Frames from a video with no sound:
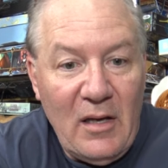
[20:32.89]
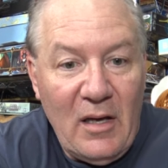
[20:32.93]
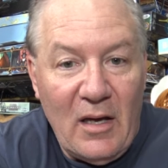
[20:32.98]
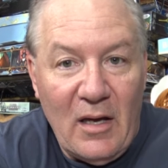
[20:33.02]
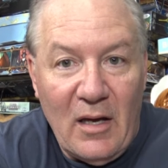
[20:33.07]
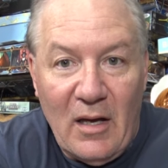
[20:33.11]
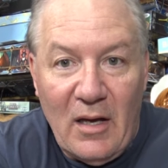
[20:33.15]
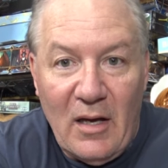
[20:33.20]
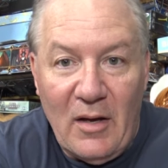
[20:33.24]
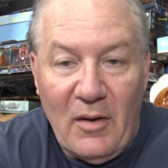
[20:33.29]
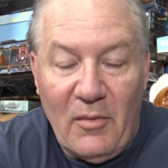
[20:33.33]

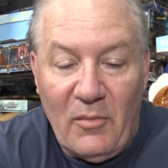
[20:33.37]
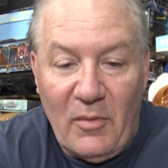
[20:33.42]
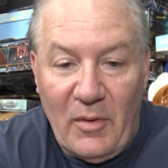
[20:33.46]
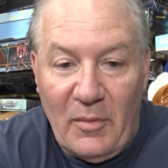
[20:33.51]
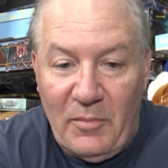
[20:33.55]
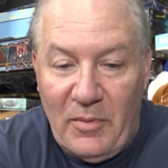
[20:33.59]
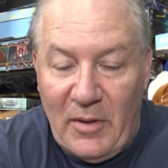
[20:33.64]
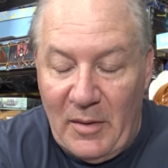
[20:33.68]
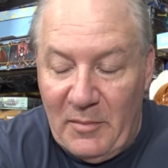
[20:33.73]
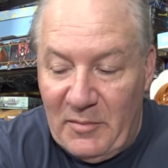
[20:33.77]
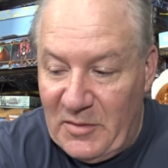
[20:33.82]
Uh, we
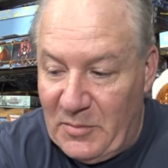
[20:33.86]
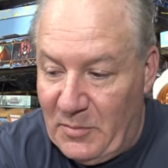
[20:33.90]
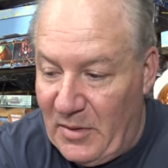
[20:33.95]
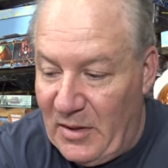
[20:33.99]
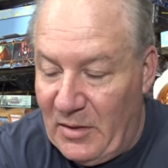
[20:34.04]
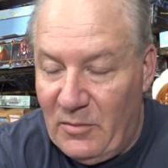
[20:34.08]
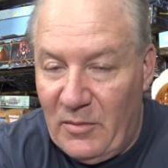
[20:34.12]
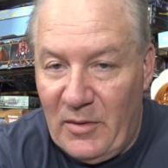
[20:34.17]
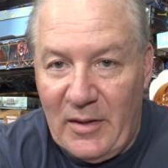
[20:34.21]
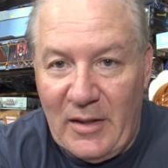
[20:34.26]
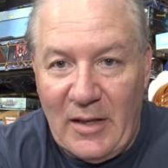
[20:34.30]
promise
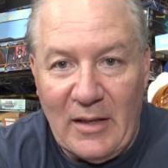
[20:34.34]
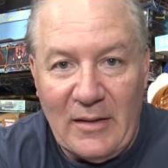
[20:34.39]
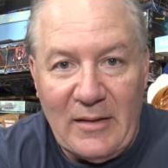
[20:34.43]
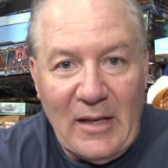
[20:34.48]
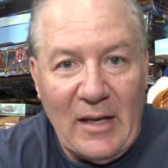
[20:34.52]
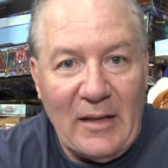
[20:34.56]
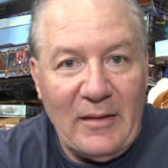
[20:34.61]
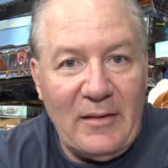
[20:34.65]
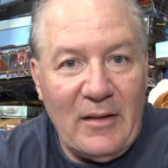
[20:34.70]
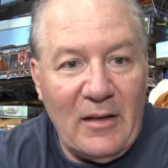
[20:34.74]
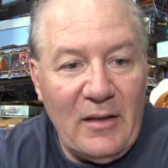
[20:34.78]
Pete we get
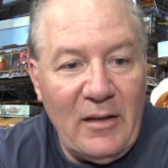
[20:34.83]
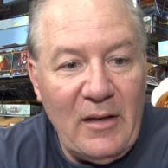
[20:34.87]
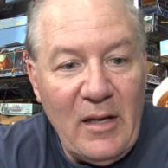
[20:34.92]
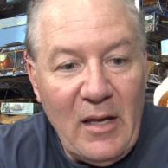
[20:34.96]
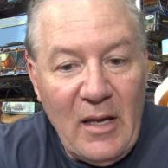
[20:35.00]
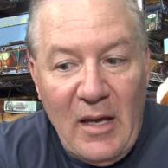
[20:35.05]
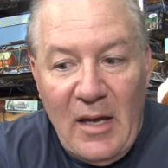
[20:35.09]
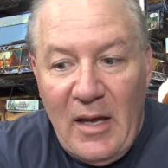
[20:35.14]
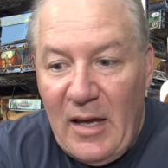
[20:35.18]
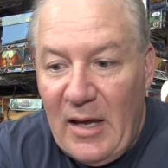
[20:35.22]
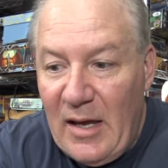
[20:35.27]
that done.
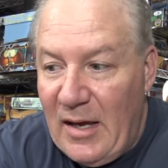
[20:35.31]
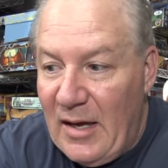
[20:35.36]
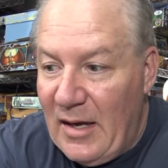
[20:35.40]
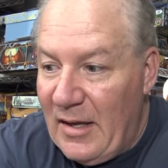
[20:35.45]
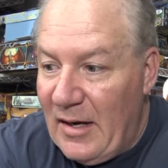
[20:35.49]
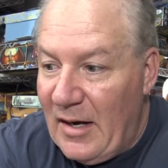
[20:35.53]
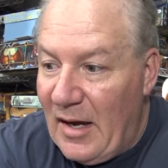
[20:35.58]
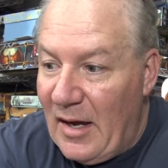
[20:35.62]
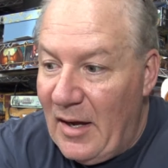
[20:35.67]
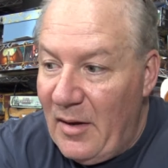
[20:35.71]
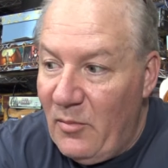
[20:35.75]

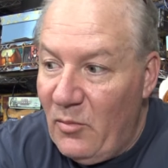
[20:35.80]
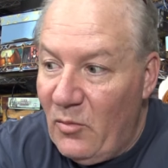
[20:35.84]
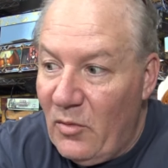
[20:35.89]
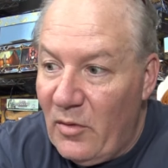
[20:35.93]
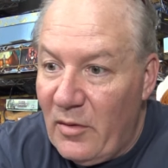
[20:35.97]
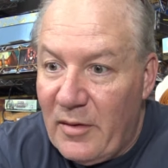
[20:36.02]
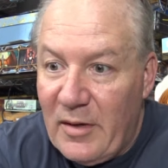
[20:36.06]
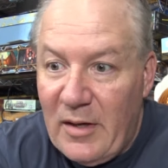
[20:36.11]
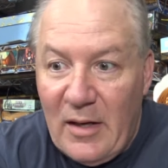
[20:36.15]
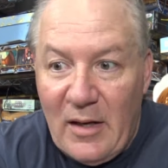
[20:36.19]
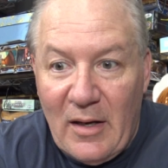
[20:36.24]
And I'm
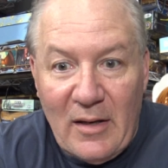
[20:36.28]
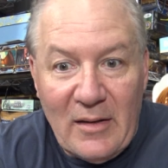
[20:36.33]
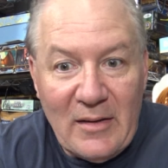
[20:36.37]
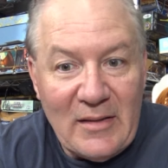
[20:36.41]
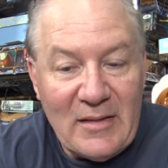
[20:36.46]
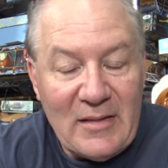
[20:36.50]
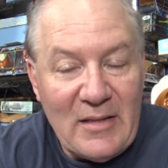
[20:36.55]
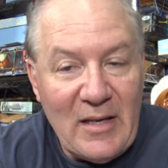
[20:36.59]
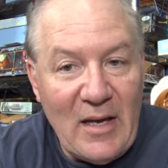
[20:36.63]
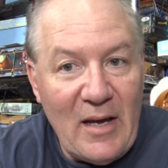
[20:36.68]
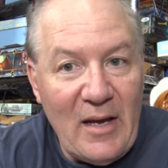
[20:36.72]
working on
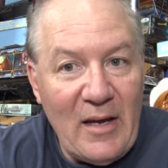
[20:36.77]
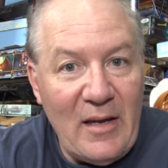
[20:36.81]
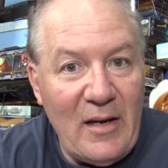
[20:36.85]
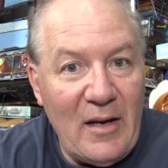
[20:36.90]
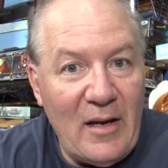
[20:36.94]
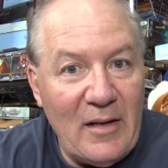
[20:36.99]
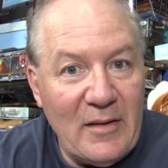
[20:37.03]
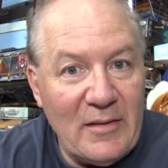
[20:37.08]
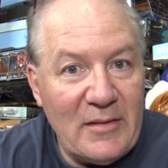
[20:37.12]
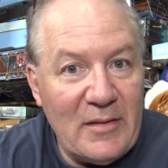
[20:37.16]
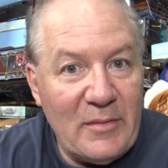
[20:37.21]
the side
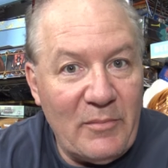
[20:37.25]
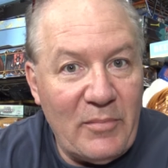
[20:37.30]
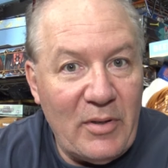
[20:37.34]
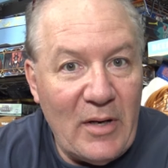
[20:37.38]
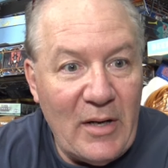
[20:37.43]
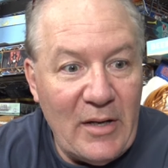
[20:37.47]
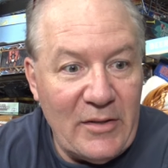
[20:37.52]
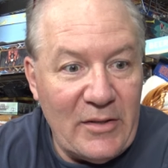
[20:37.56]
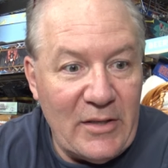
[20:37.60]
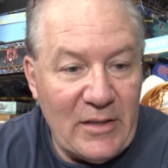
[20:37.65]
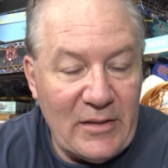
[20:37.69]
on some
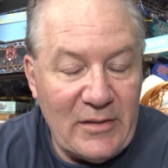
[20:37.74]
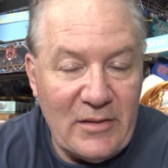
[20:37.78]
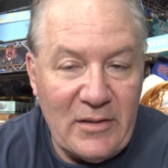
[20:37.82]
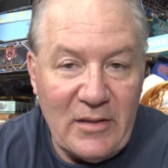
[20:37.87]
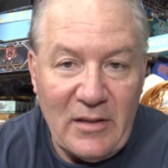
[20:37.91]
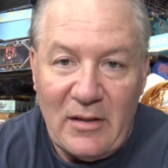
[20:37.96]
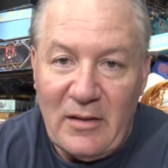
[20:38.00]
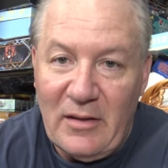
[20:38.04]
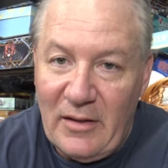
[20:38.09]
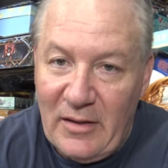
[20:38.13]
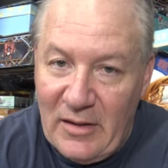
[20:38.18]
projects
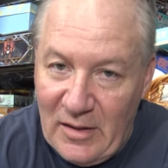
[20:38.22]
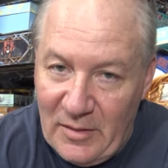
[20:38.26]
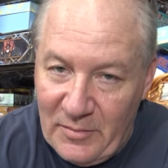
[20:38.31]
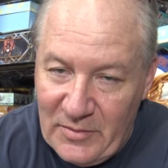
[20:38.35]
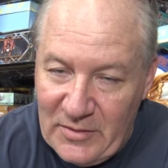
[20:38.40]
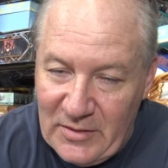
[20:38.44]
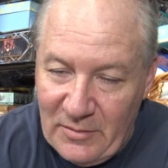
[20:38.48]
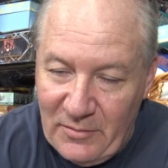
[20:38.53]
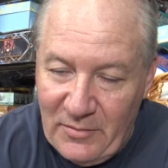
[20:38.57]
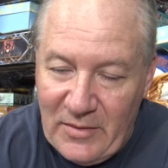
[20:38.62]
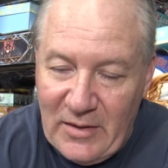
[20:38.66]
to clean up
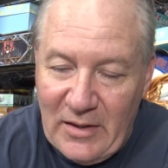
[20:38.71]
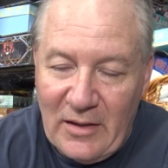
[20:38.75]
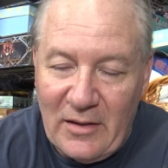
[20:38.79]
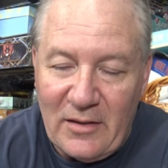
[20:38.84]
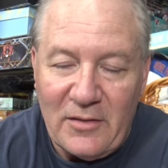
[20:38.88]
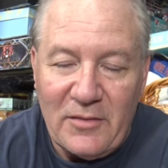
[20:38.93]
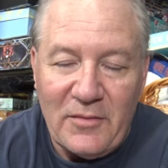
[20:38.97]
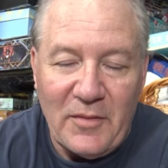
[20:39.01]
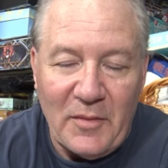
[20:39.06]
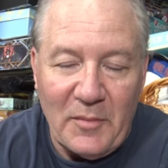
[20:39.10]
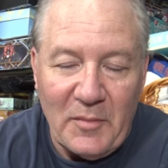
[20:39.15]
some
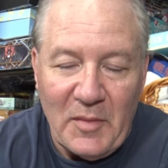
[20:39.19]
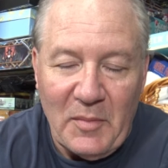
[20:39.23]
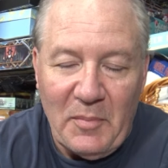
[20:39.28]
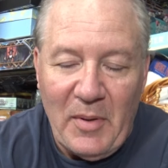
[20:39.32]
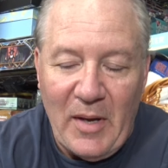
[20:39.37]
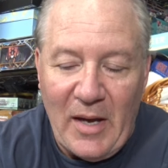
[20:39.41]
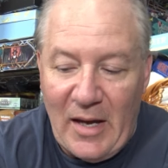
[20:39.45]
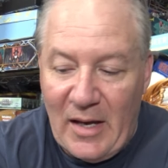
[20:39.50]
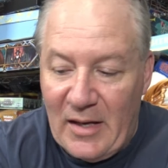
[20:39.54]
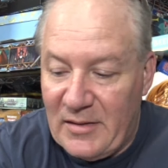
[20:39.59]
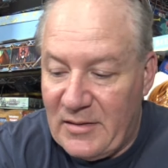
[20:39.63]
things from the
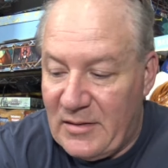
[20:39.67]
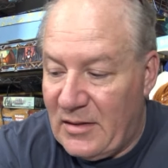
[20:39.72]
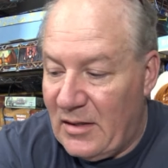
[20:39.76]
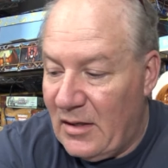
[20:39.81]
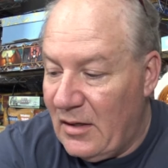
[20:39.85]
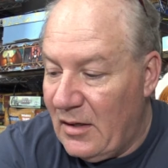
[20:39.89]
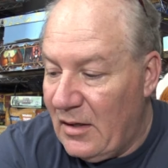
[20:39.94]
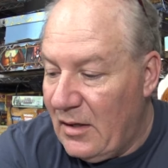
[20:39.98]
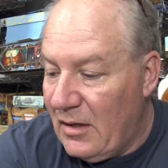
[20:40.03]
past.